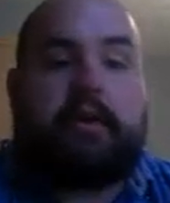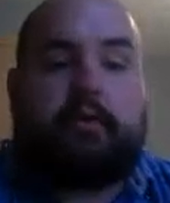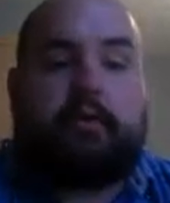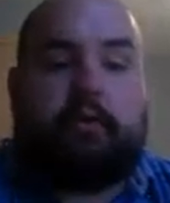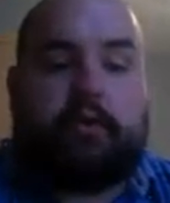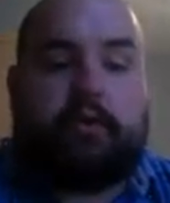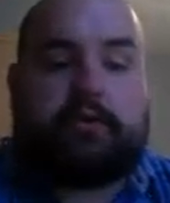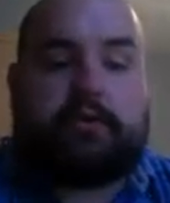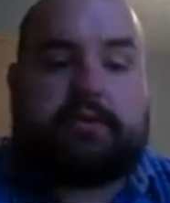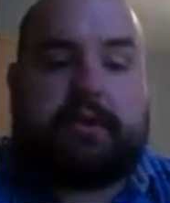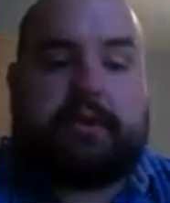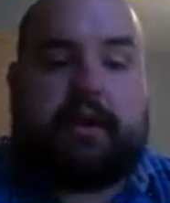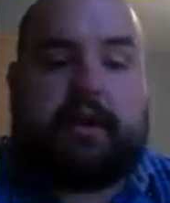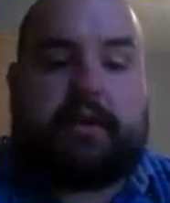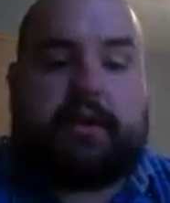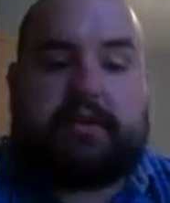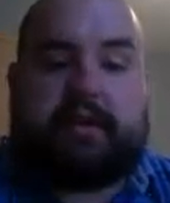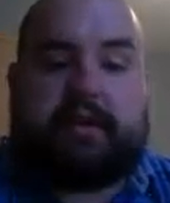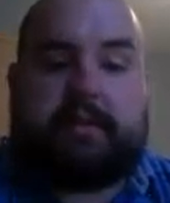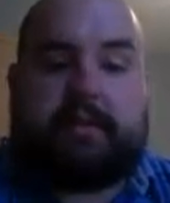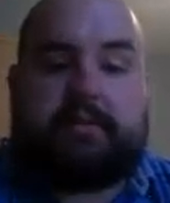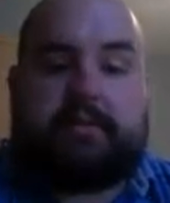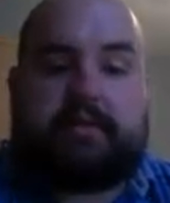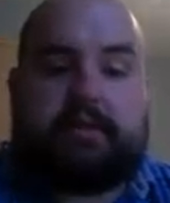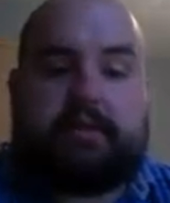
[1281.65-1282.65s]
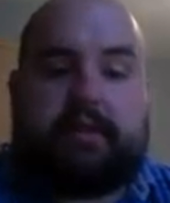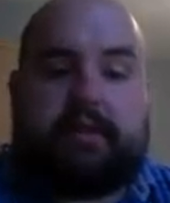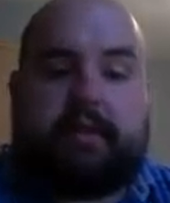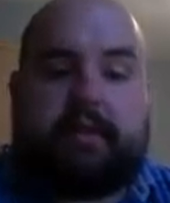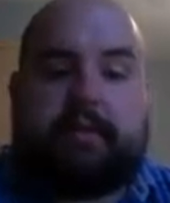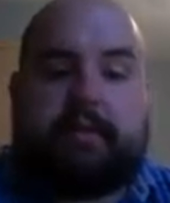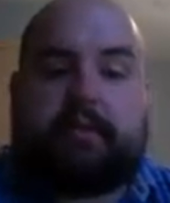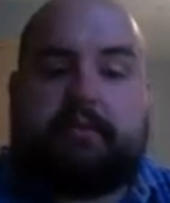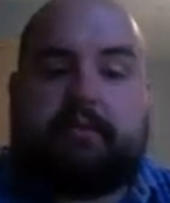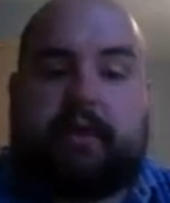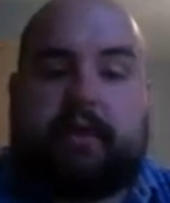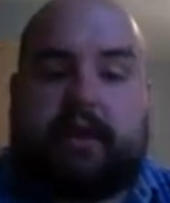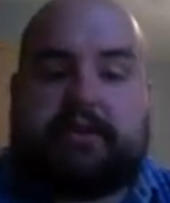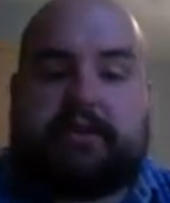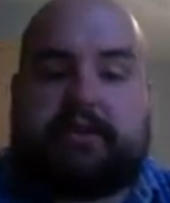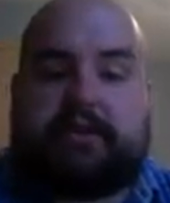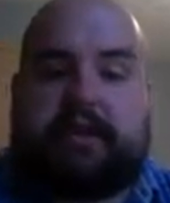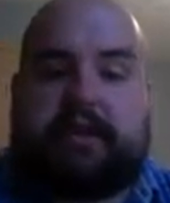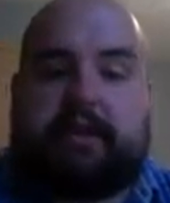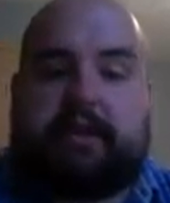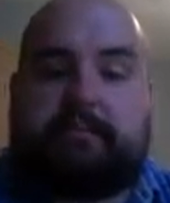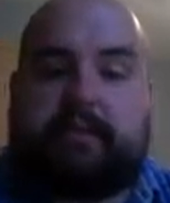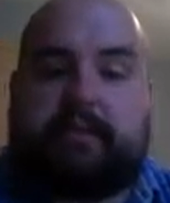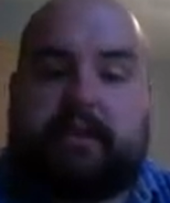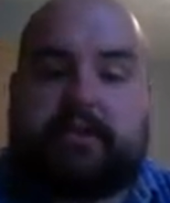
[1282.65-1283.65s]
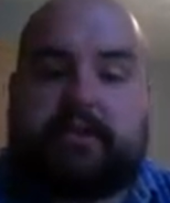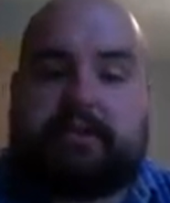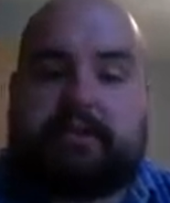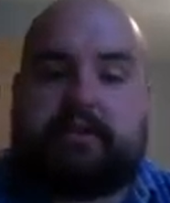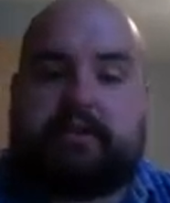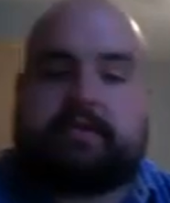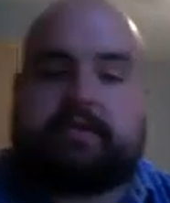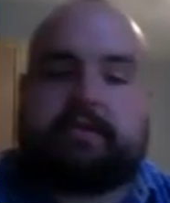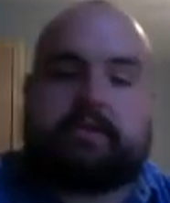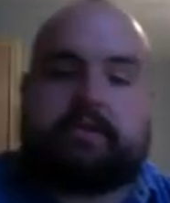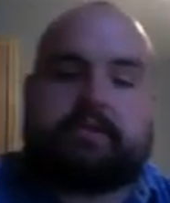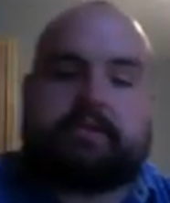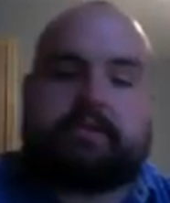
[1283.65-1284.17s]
which was their attempt to limit Russian ambitions in